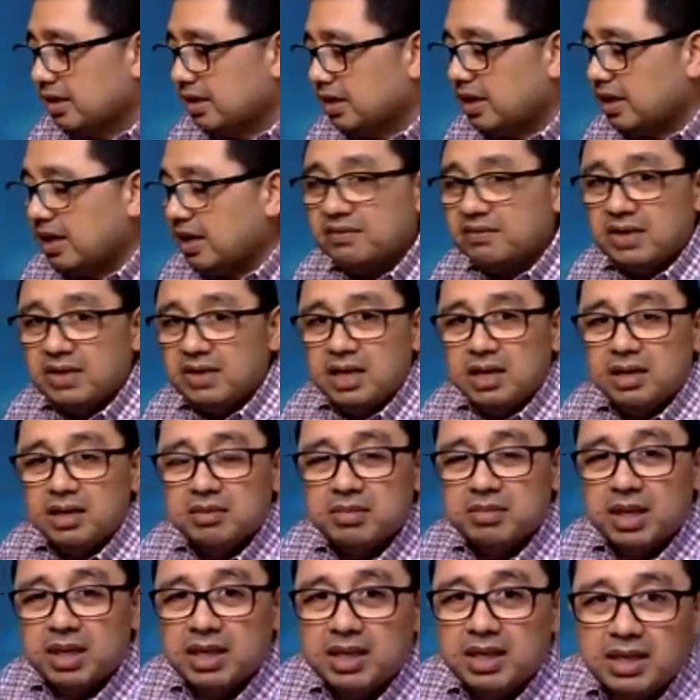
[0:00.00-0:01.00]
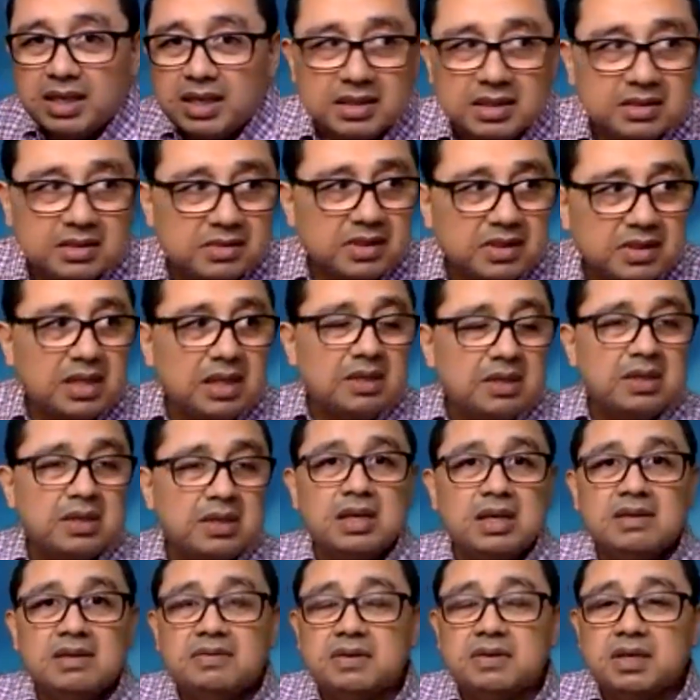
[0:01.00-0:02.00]
the lavalier mic is
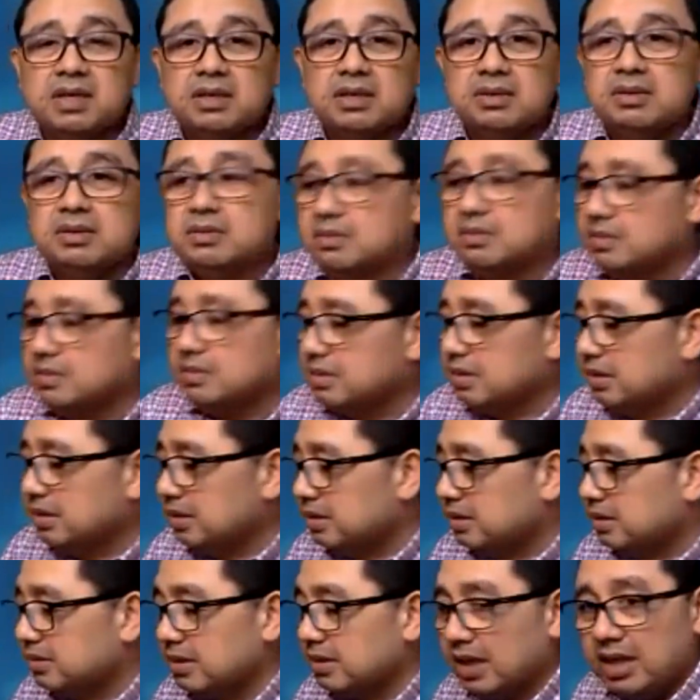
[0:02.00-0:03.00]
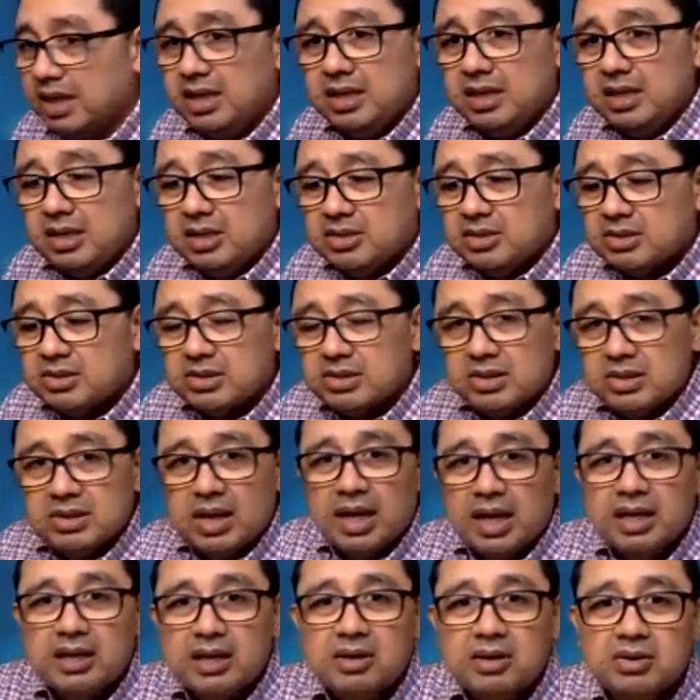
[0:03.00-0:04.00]
really for you. Okay, so
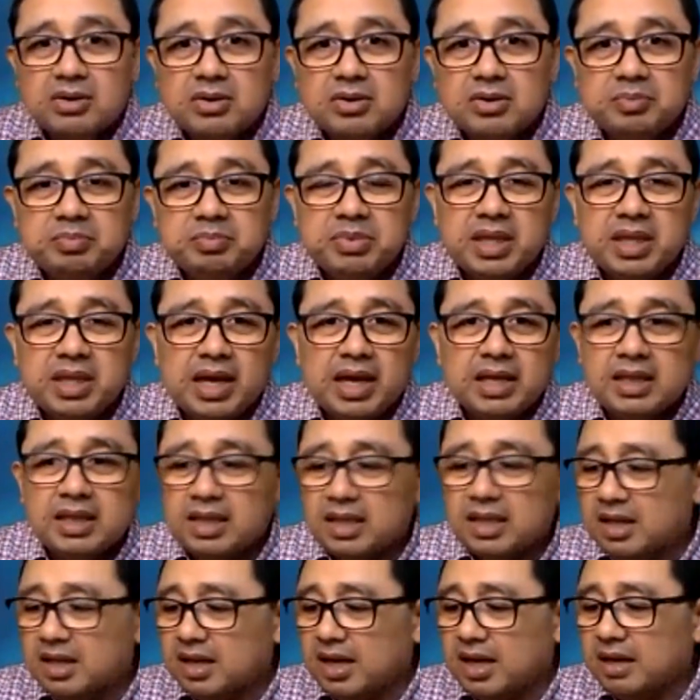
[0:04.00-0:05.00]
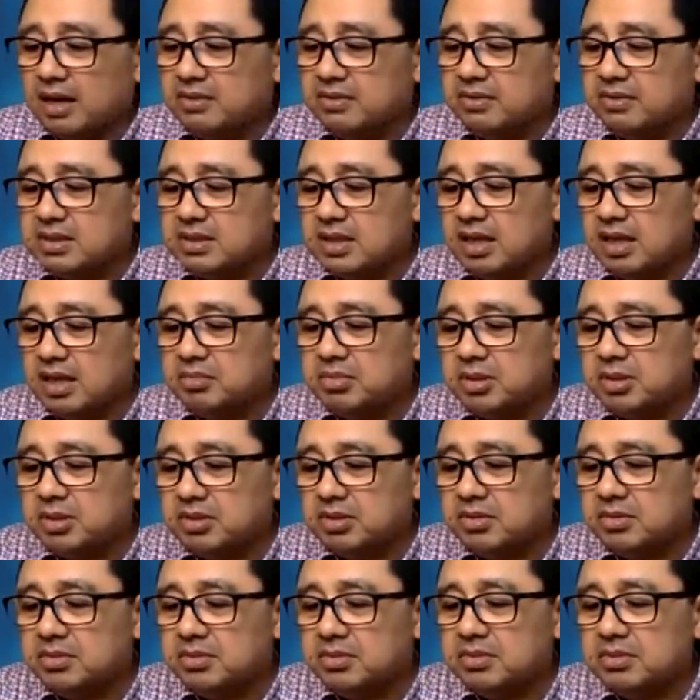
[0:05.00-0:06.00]
I hope that I was able
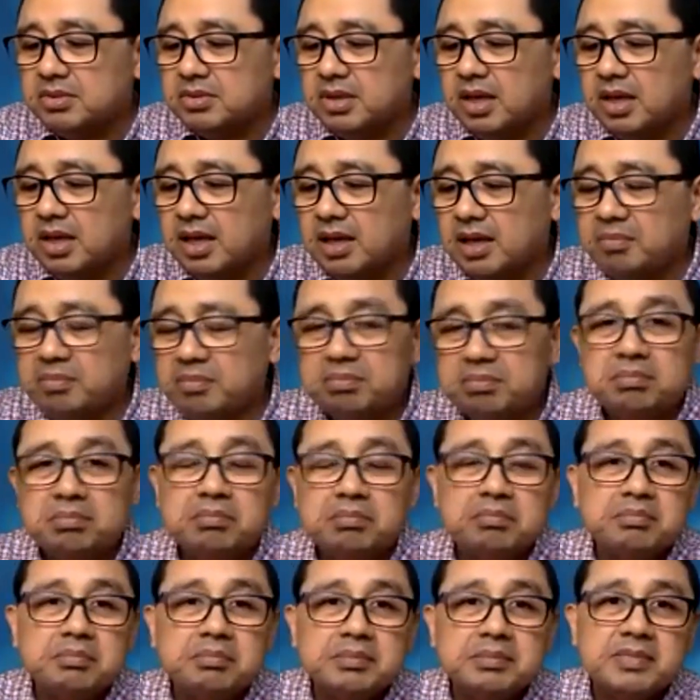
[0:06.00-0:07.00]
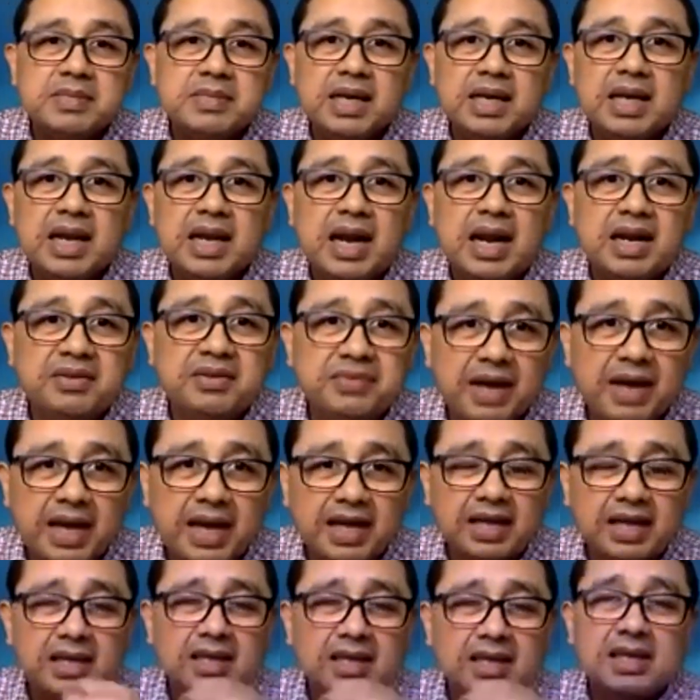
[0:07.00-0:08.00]
to help
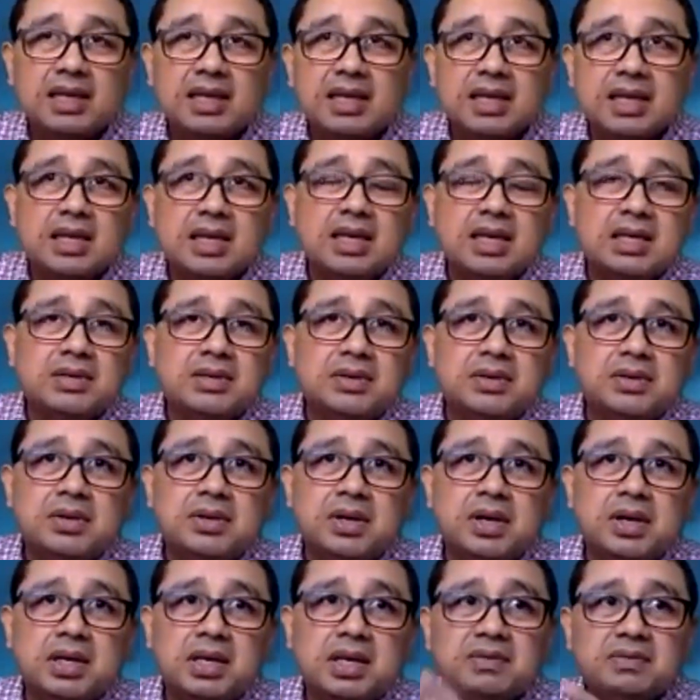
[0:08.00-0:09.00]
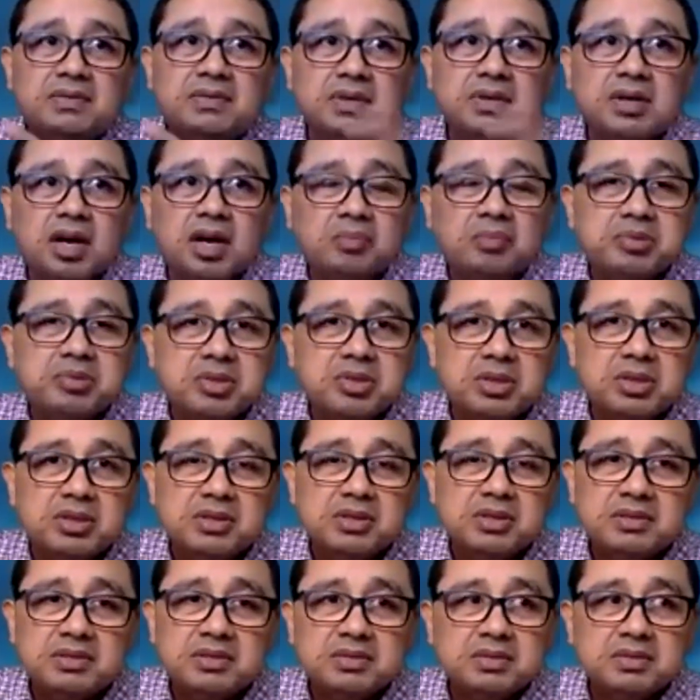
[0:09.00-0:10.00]
clarify or give you
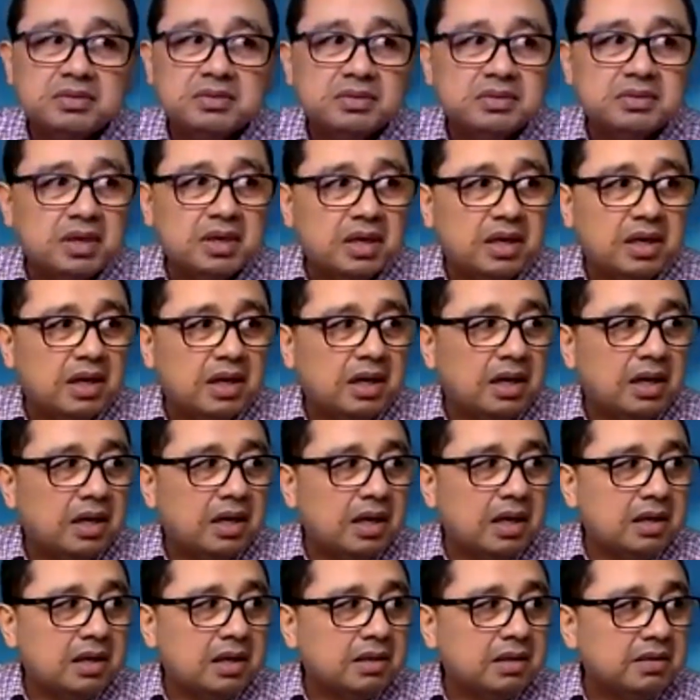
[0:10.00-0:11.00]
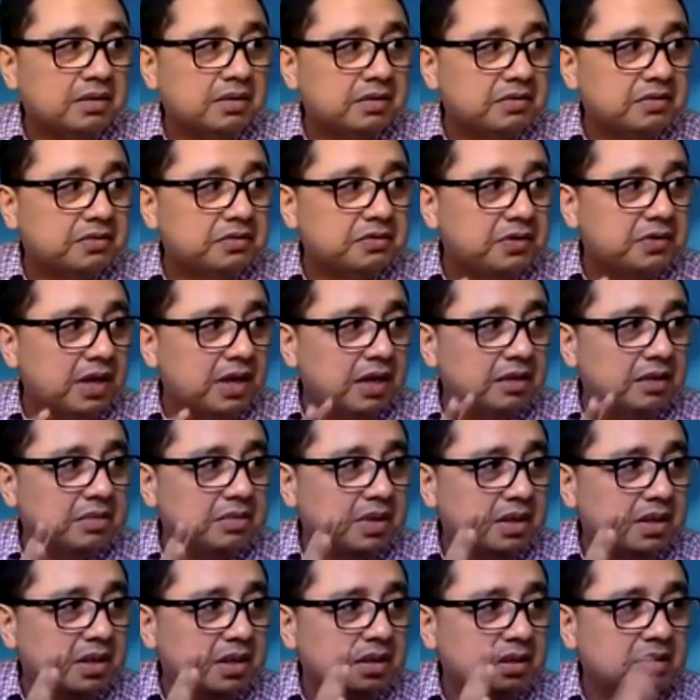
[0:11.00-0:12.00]
options from
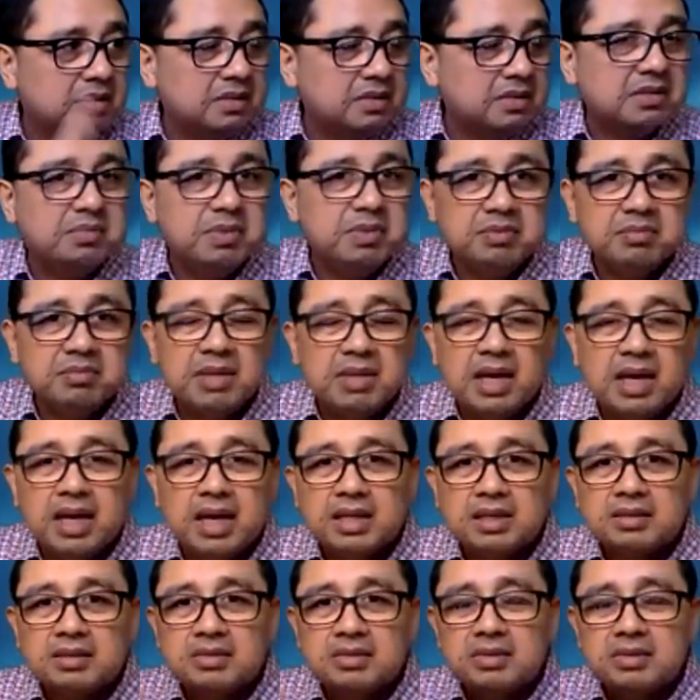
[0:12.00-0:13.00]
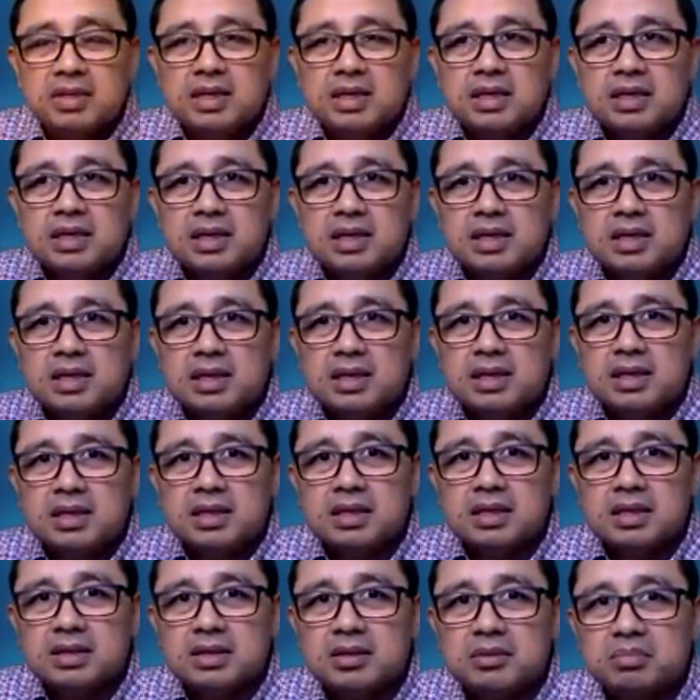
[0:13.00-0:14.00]
the USB mic to the
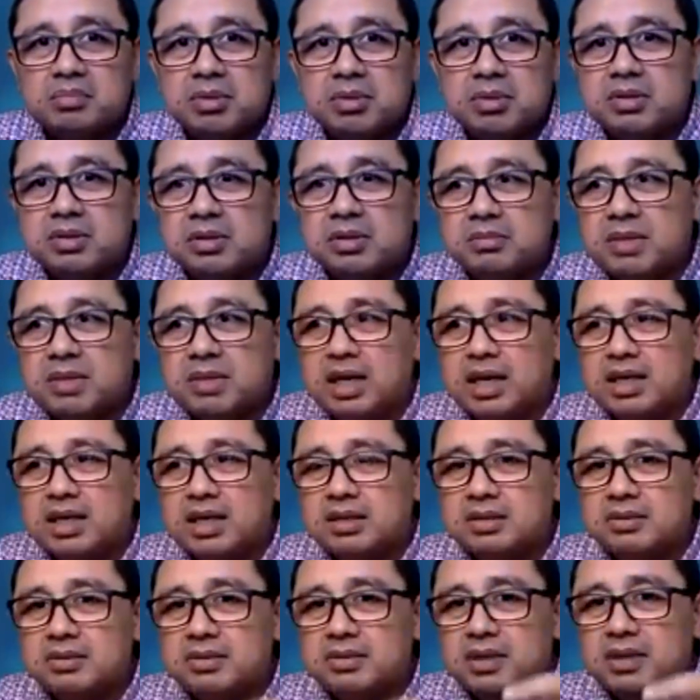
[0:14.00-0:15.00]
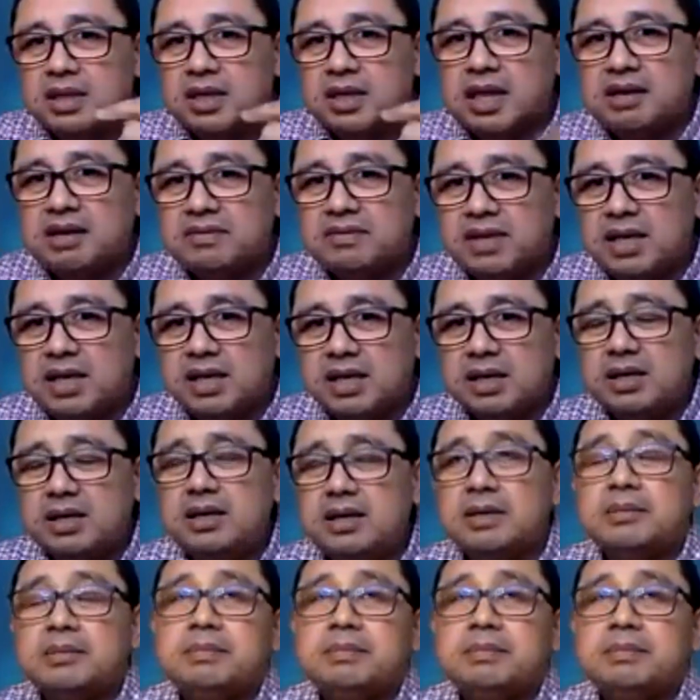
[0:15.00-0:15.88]
computer mic to the lavalier.